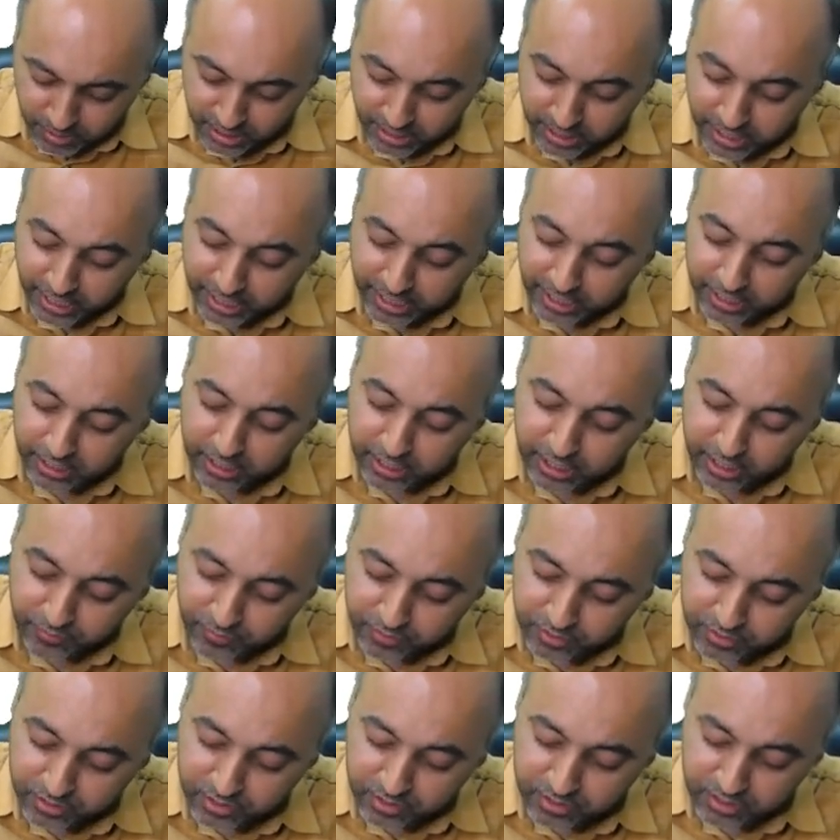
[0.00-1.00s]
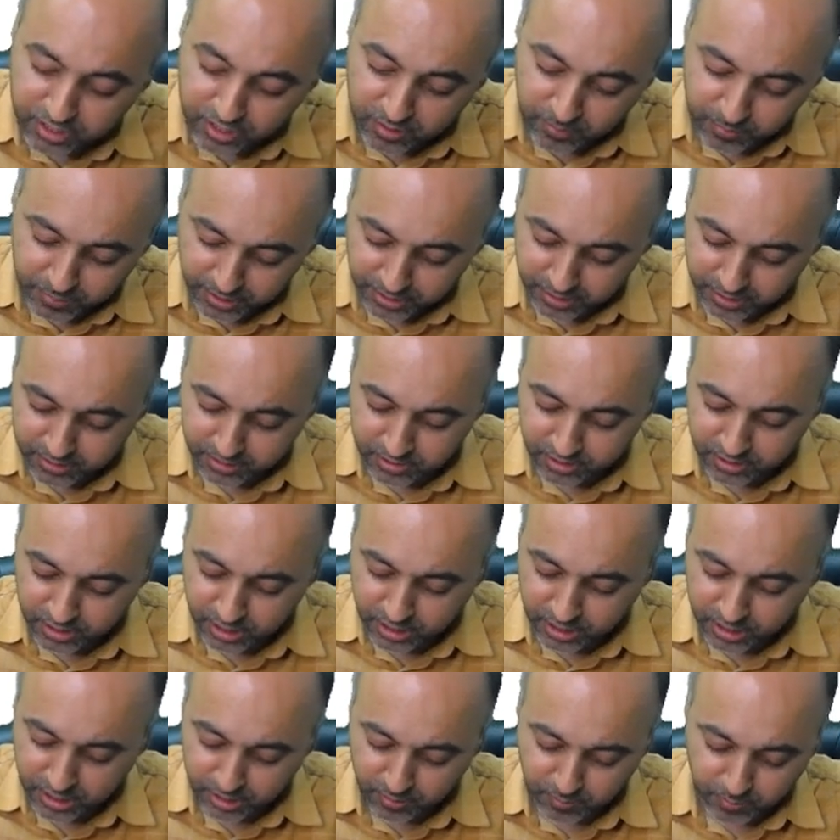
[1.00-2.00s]
B9 deficiency, but it is
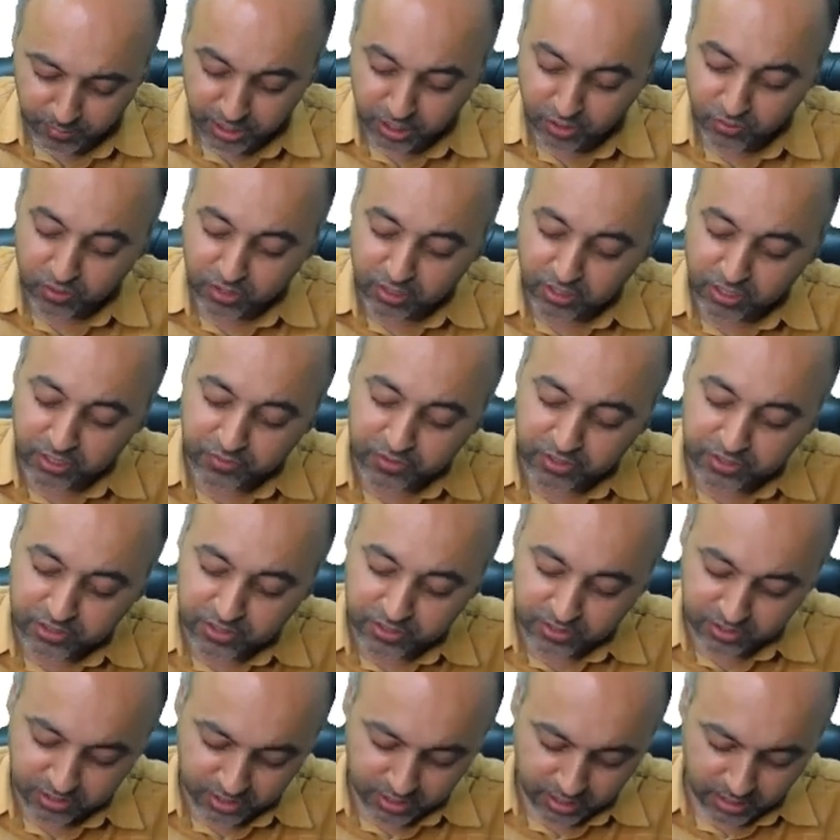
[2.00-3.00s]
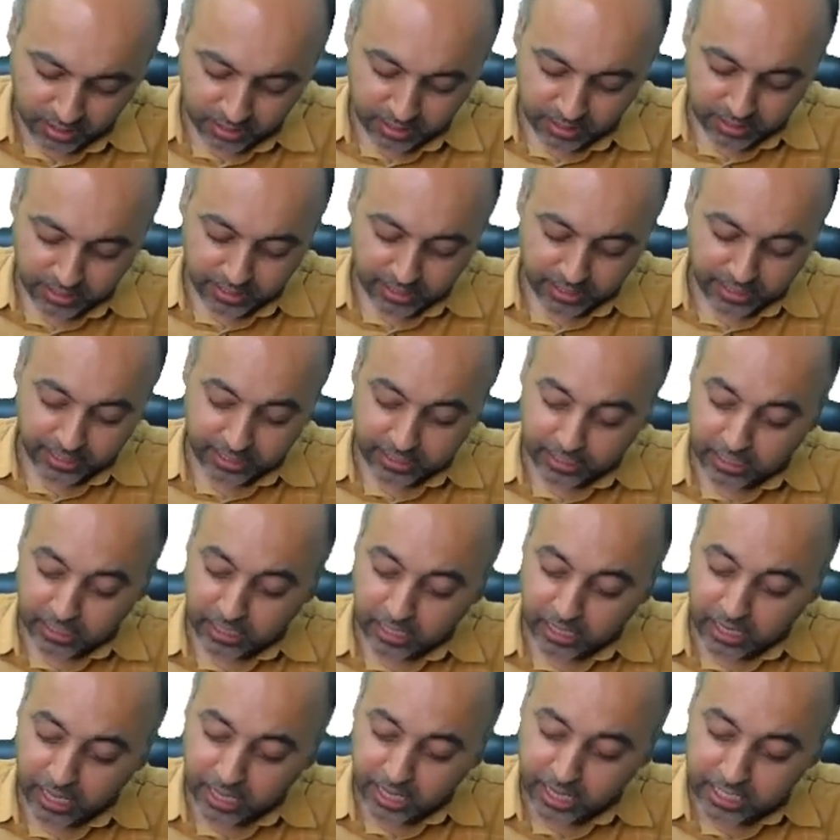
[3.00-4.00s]
seen in B12 deficiency.
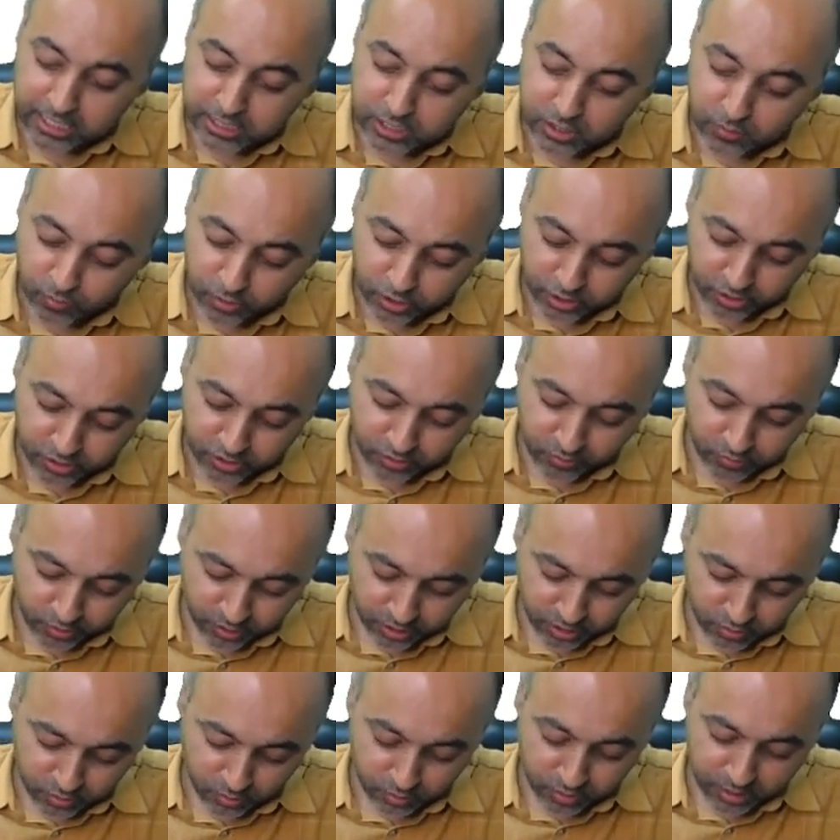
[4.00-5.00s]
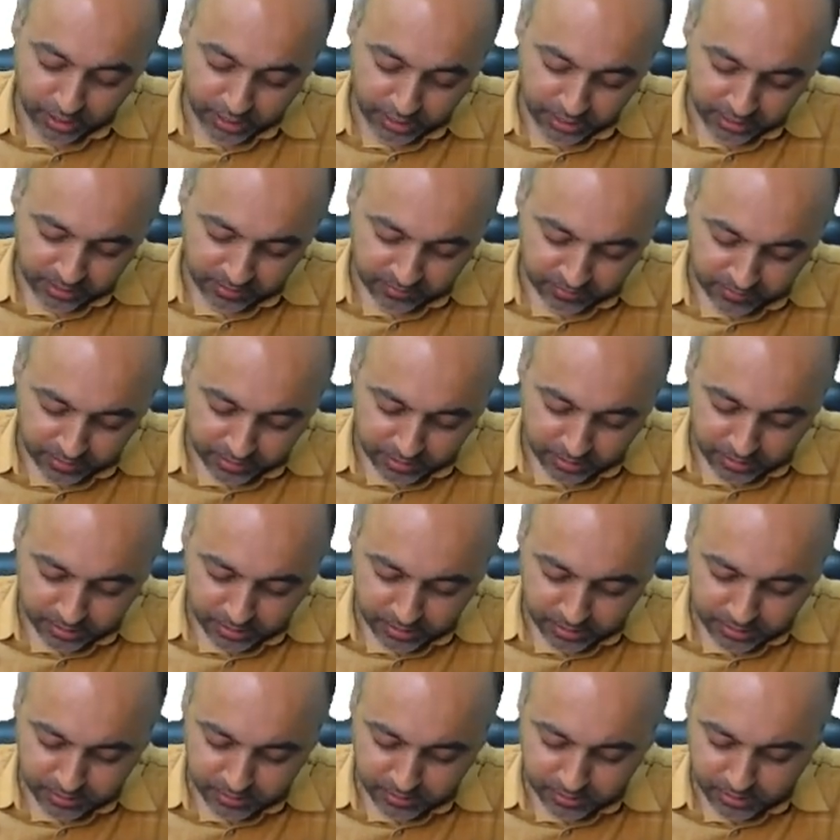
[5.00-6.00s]
And last, what you're going to get
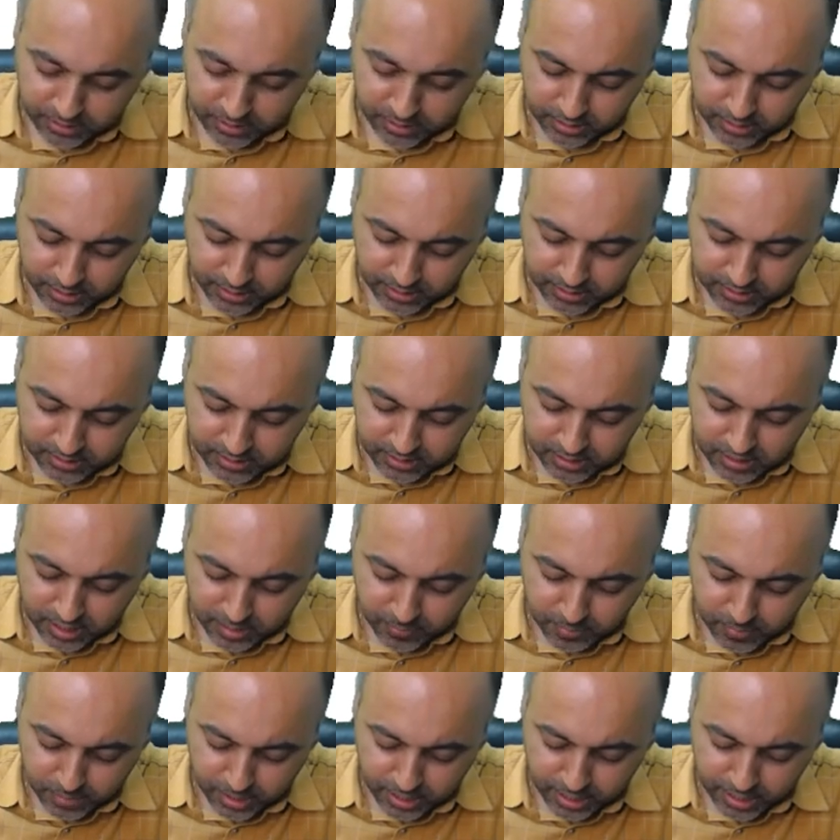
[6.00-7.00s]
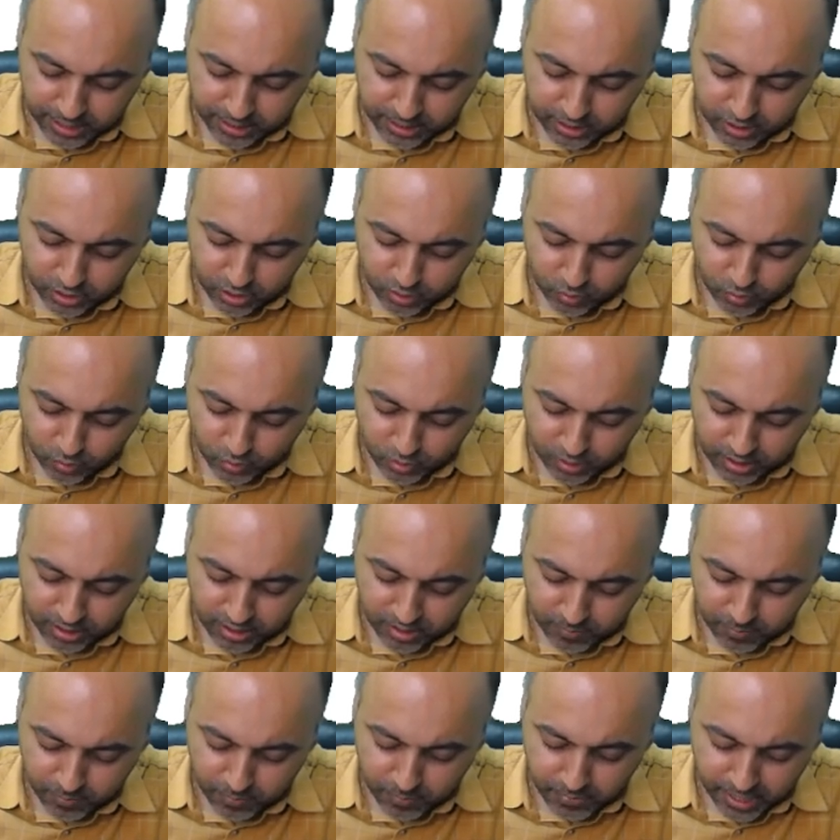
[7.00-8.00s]
is the subacute
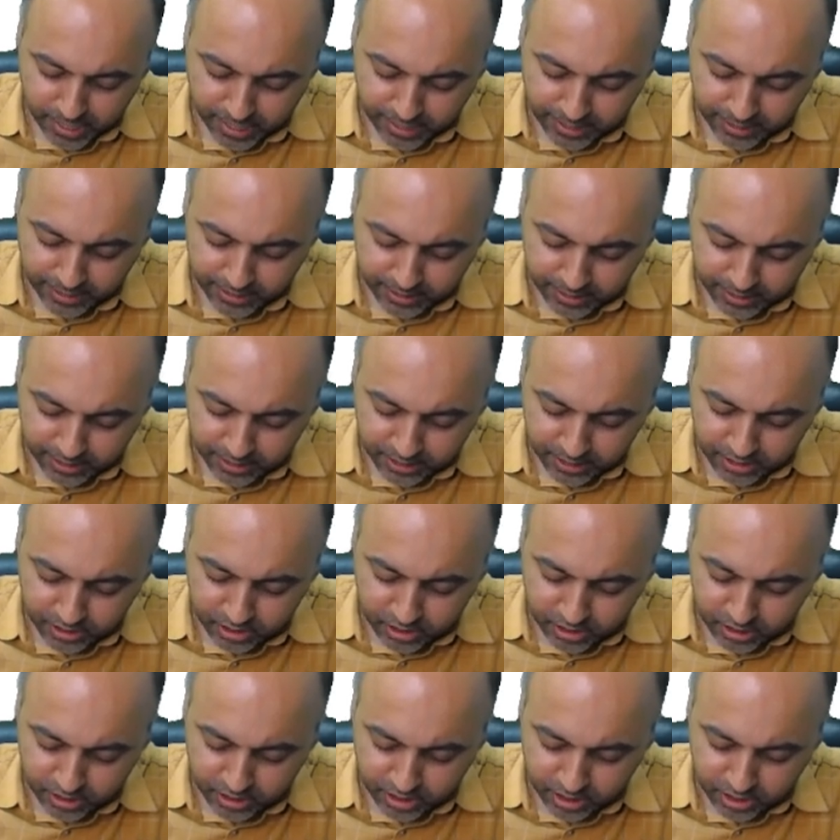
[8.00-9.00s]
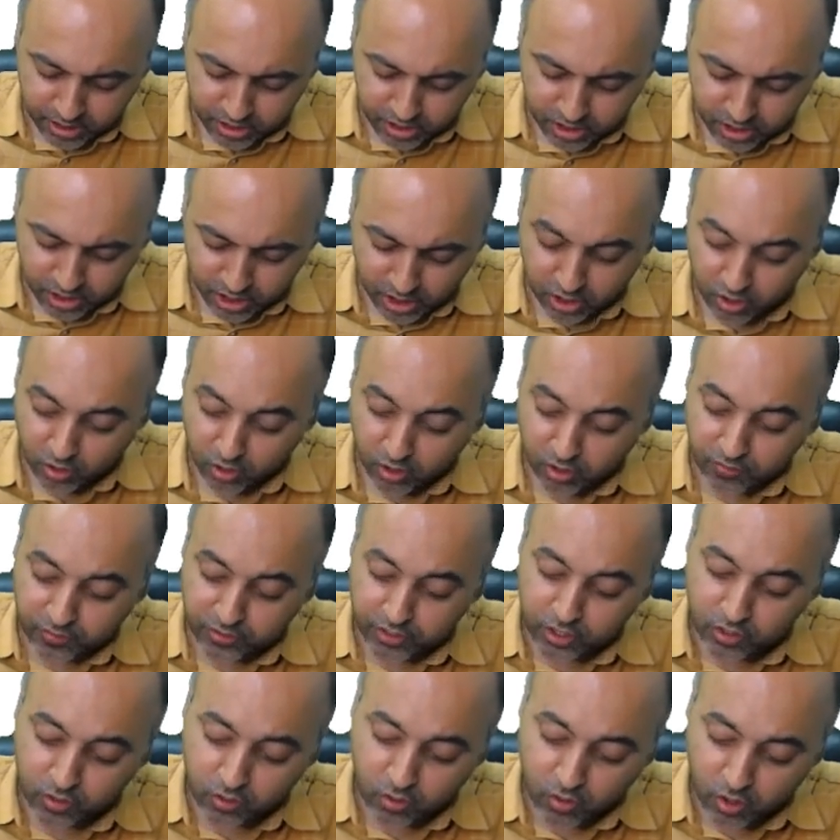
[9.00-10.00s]
combined degeneration
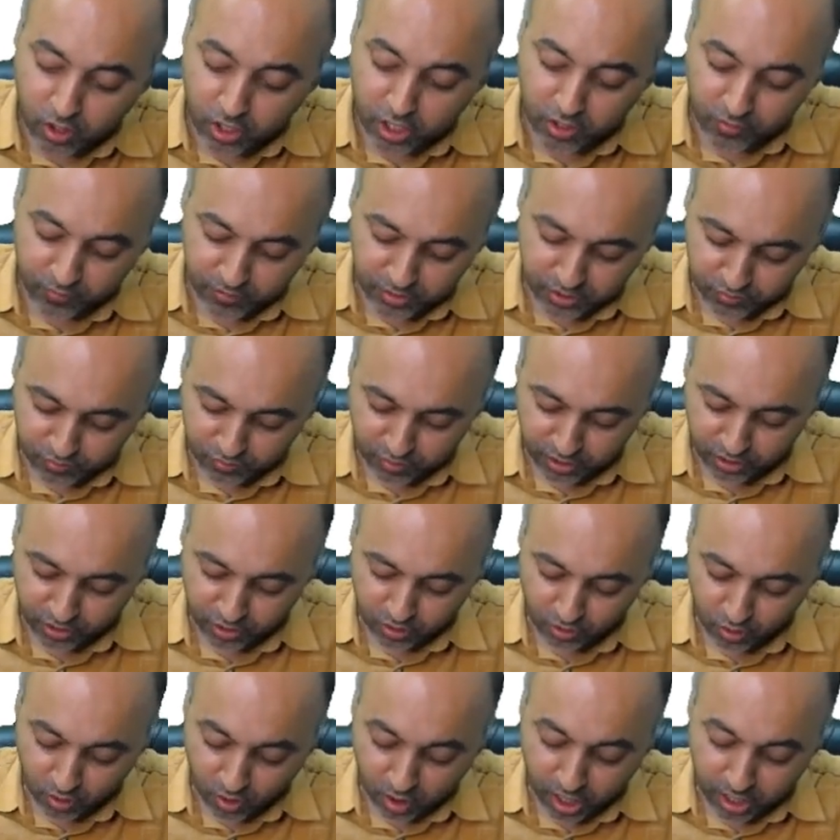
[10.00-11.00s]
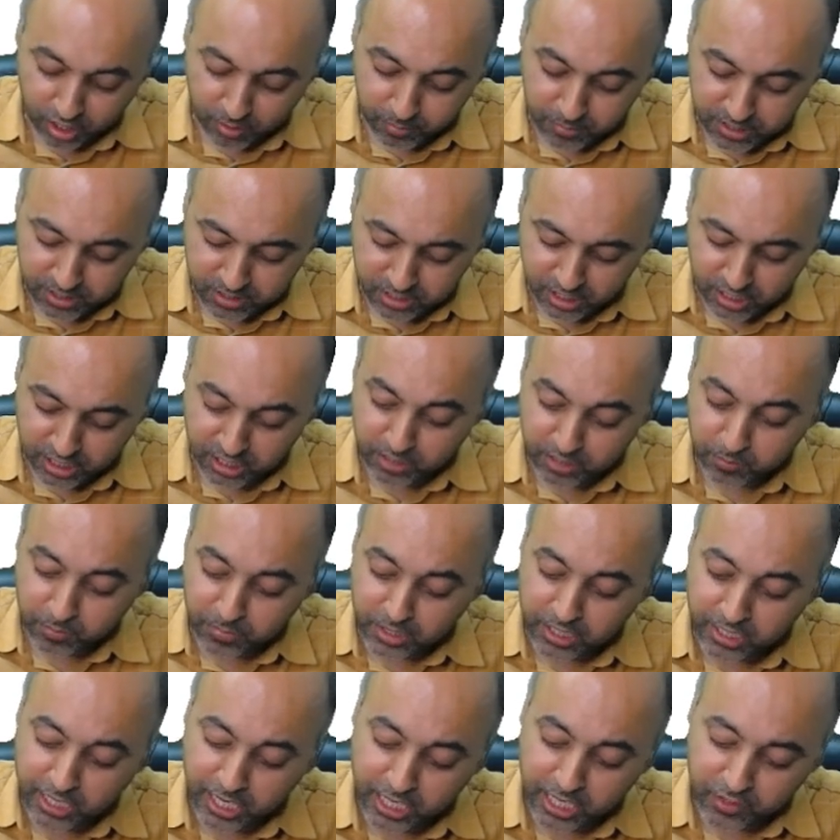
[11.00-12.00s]
of the cord, which will not be seen in
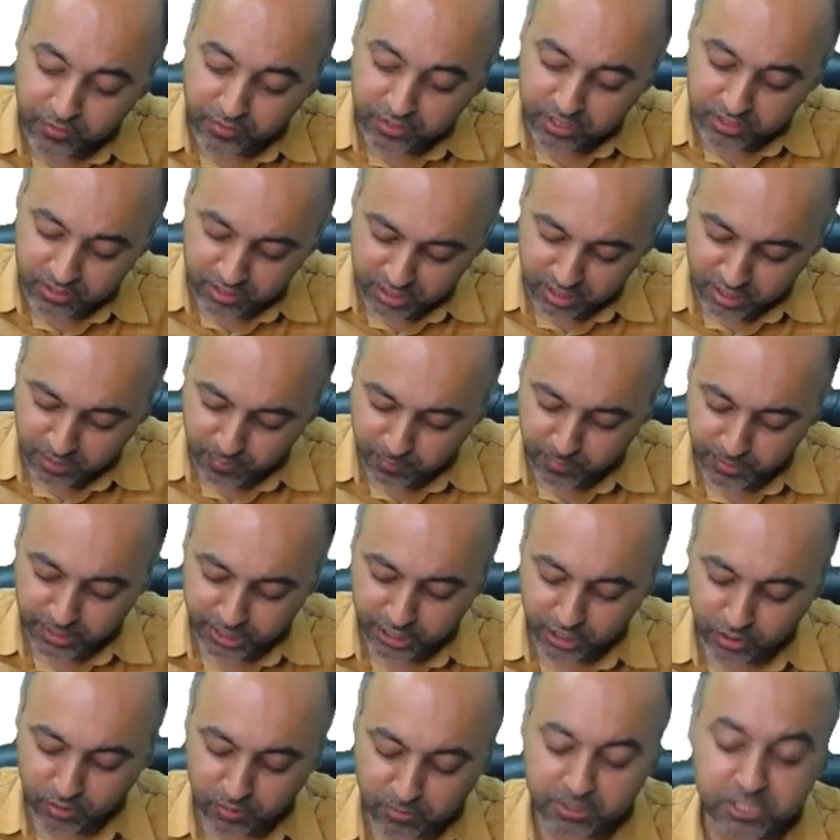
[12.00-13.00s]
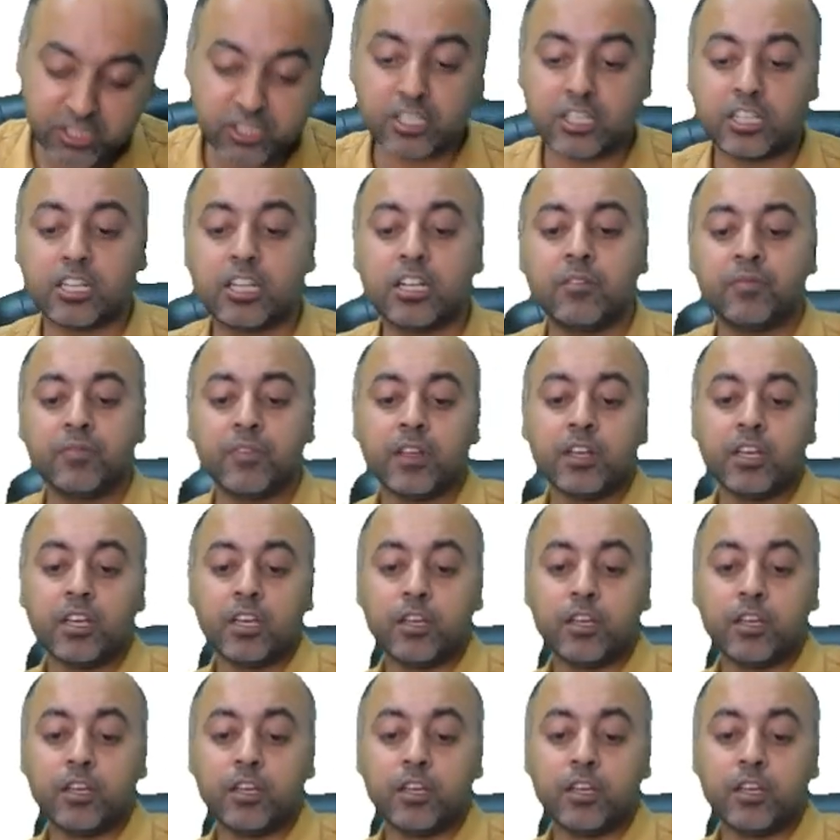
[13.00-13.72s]
B9 deficiency, but it will be seen in